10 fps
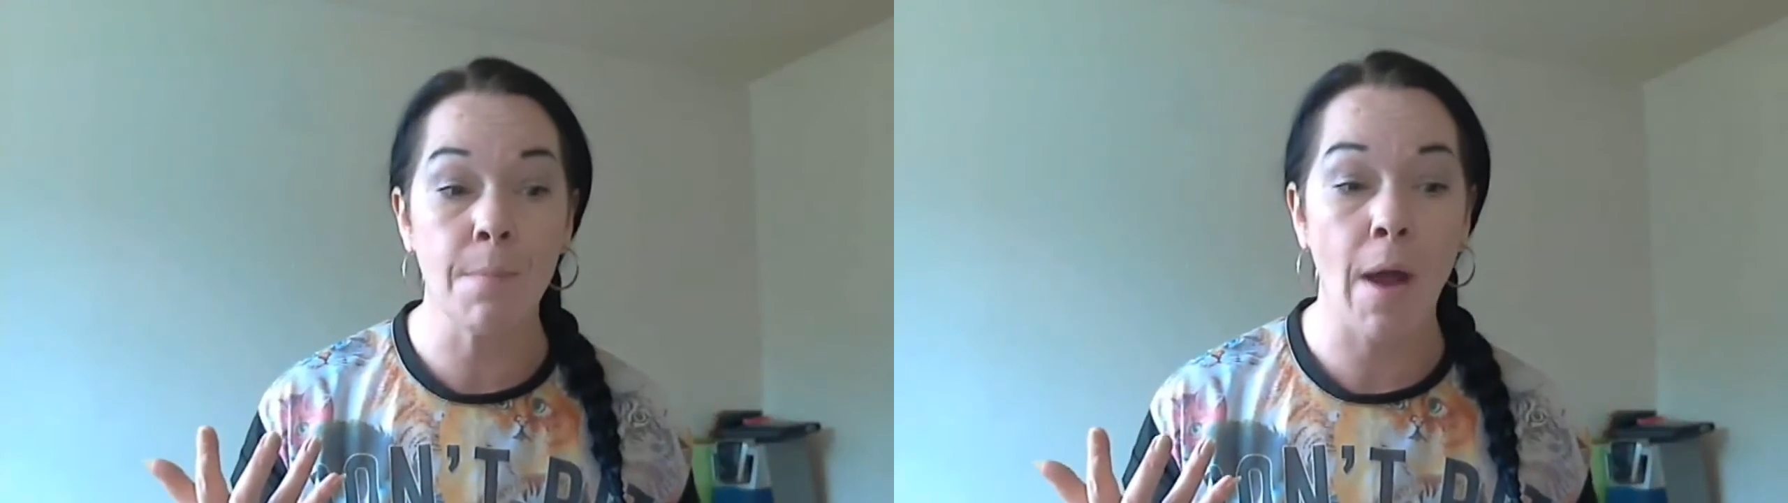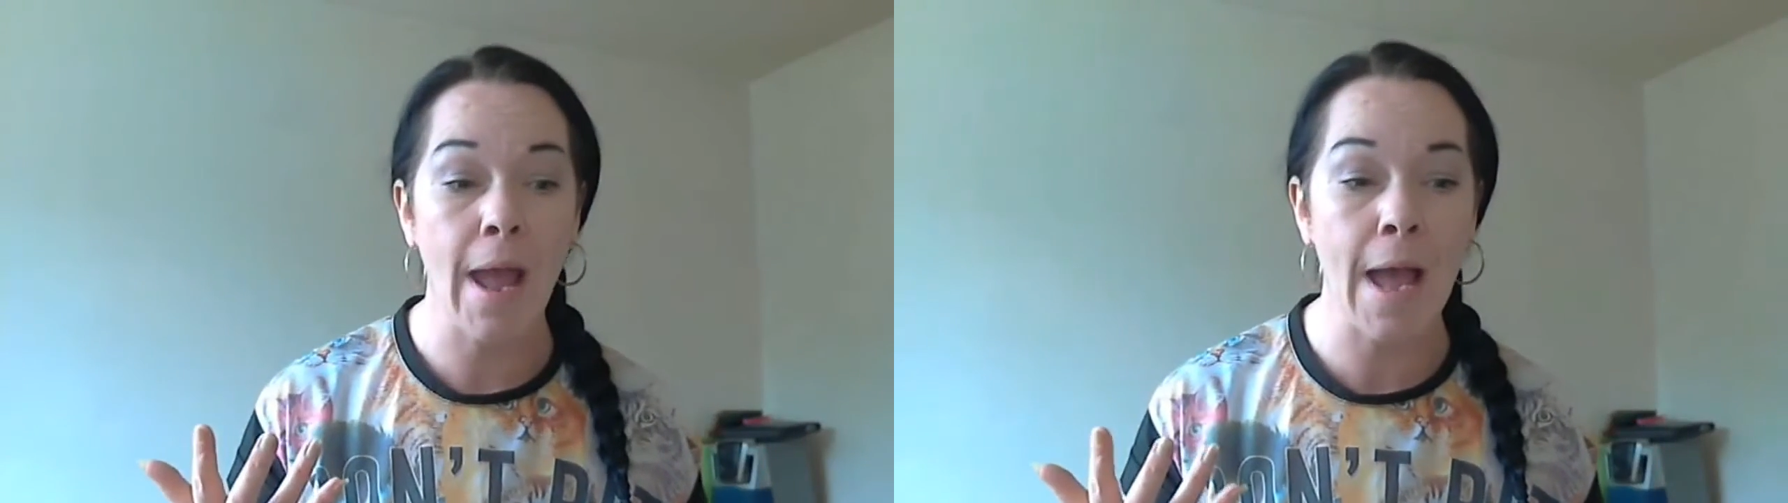
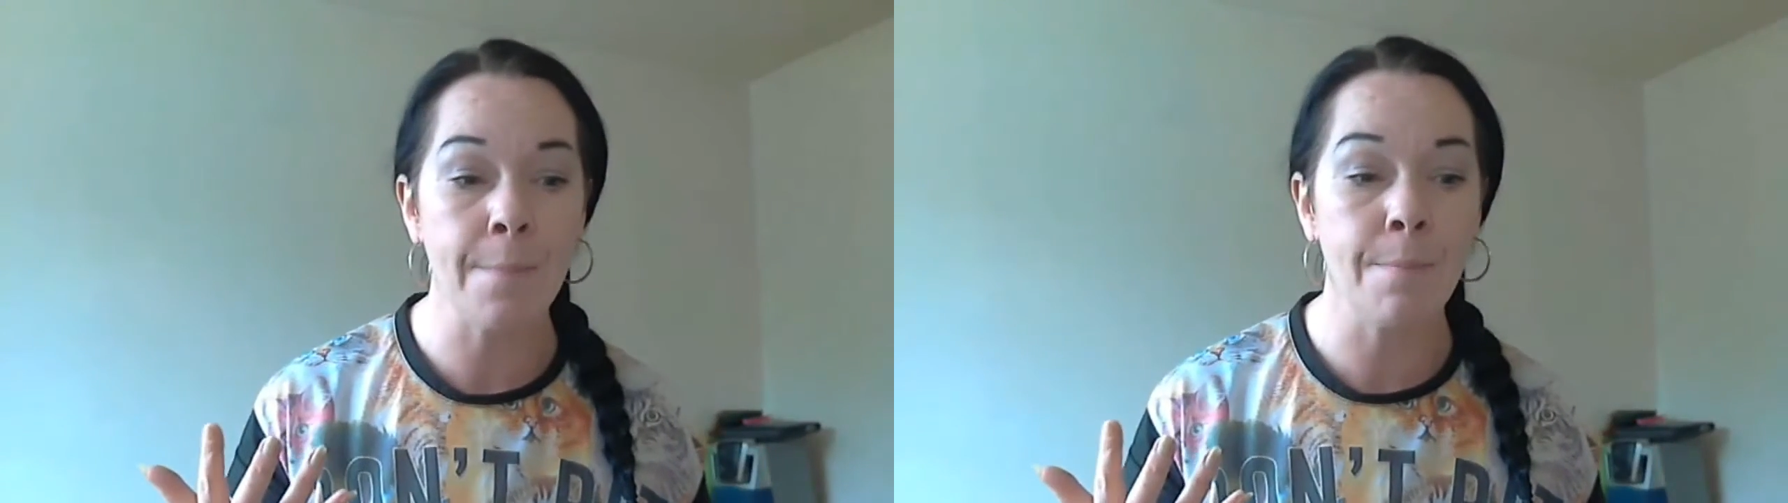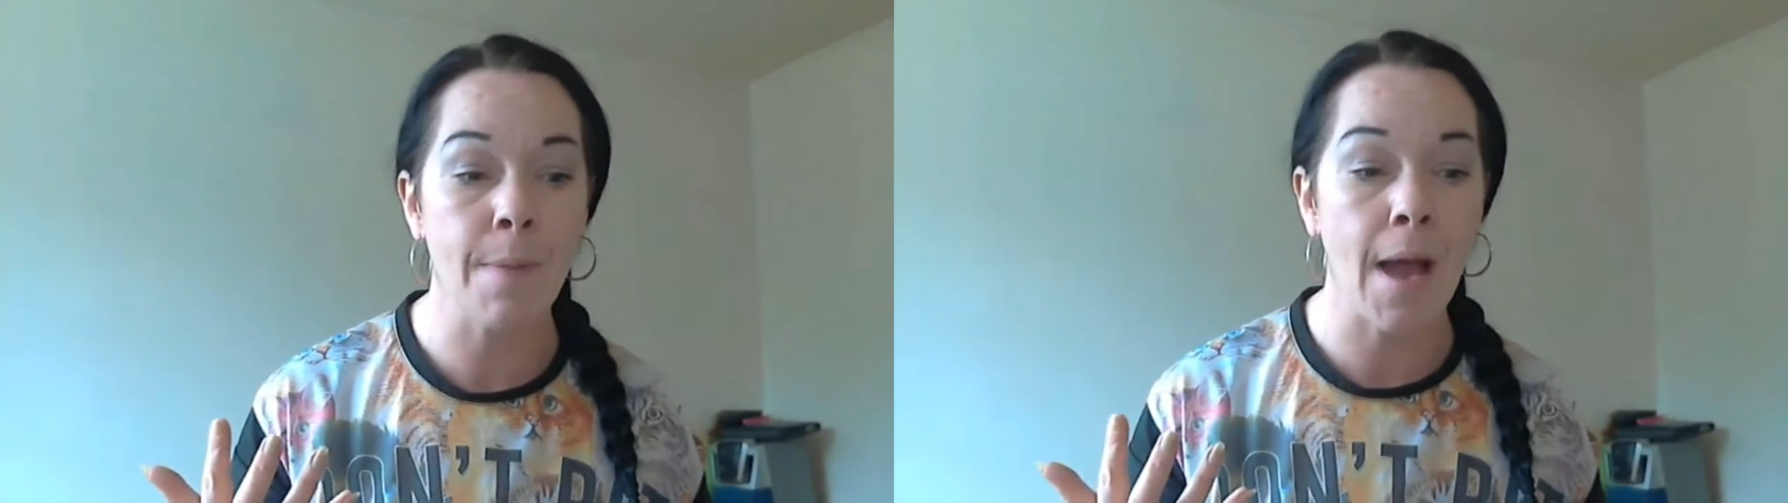my
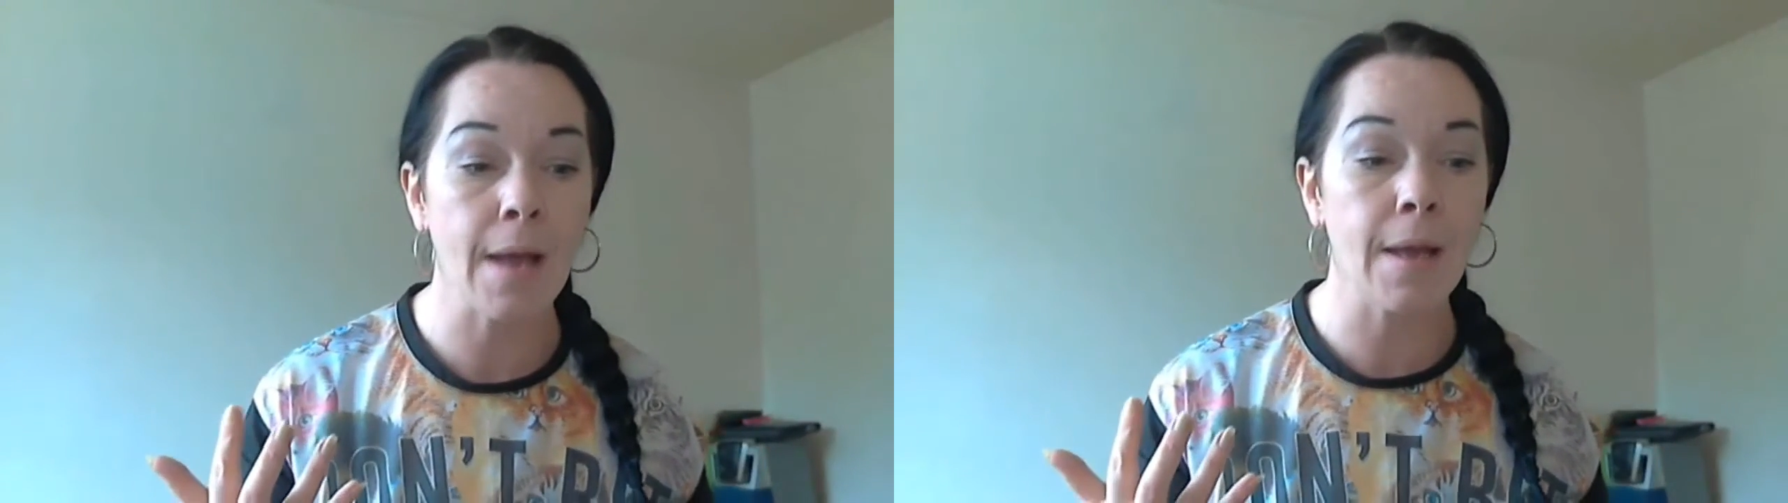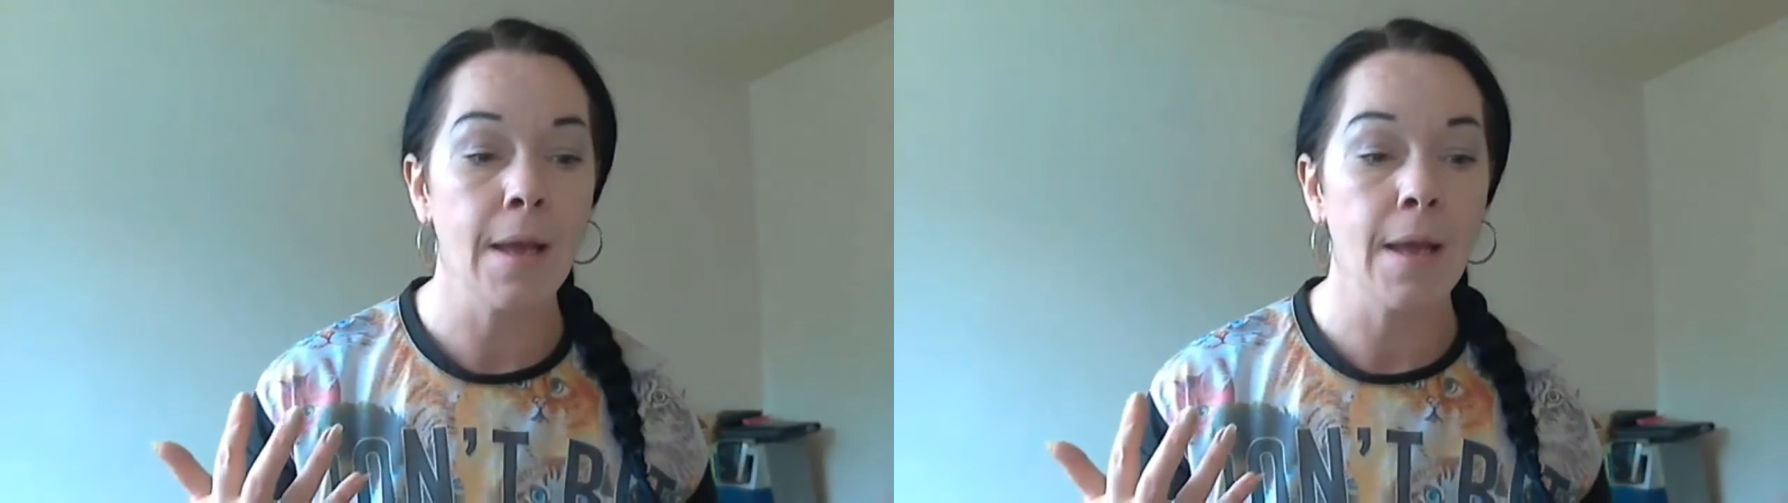handbag,